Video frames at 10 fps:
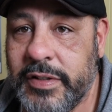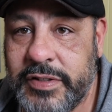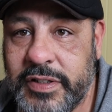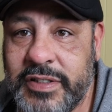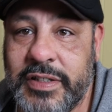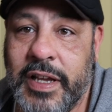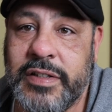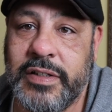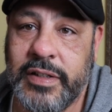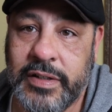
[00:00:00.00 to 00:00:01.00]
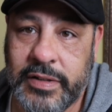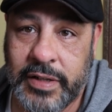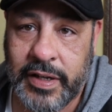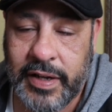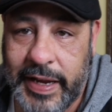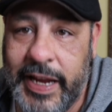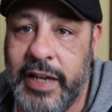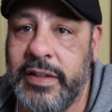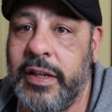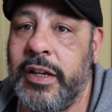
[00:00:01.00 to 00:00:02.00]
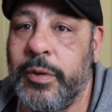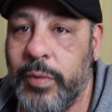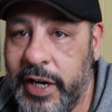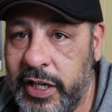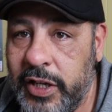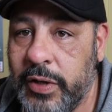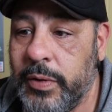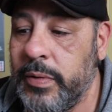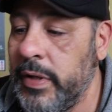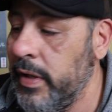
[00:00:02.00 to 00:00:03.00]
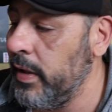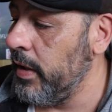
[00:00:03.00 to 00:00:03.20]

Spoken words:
success in acting, radio,